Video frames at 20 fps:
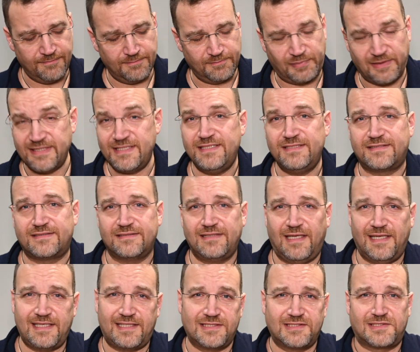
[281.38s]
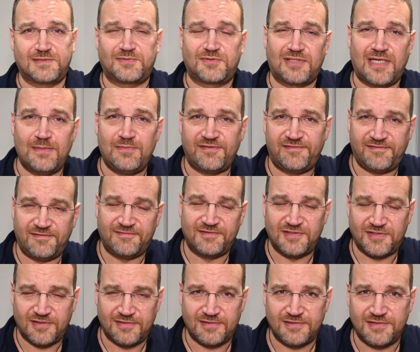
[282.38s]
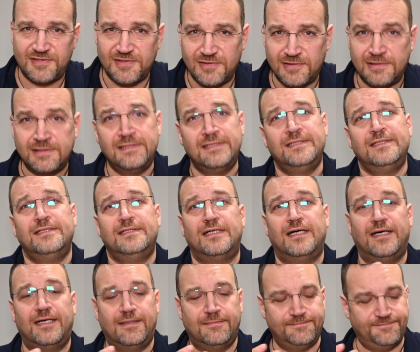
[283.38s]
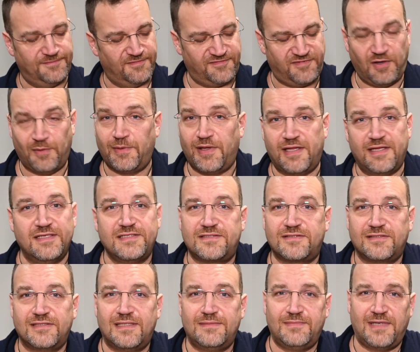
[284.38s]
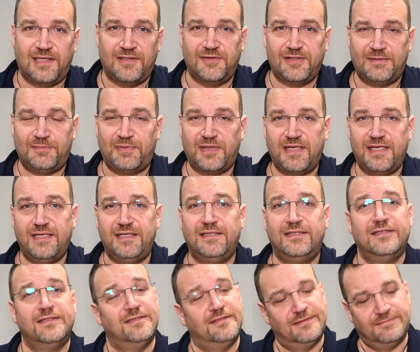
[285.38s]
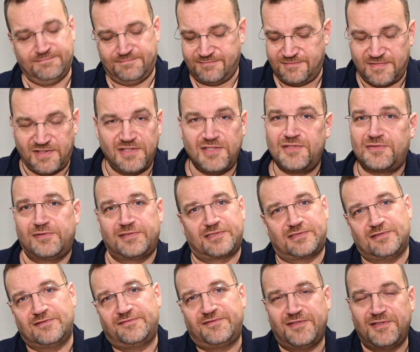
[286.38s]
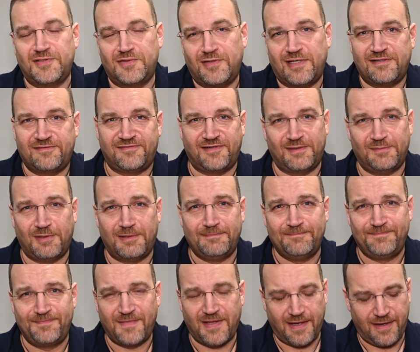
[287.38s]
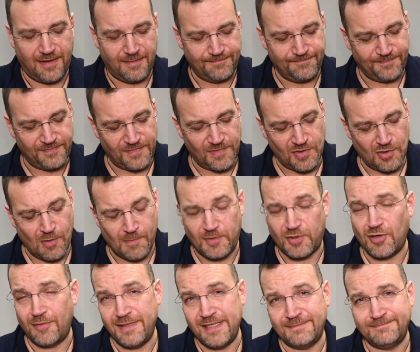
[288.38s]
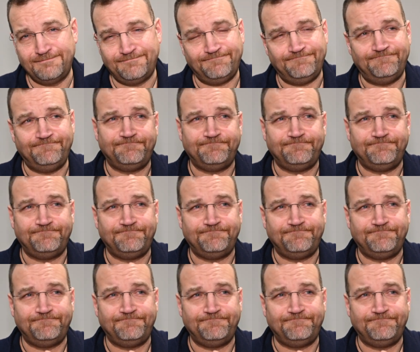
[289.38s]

Please like and subscribe if you've enjoyed the show. Follow me on Instagram, @LloydyP. The usual stuff, you know where to find me. Upcoming,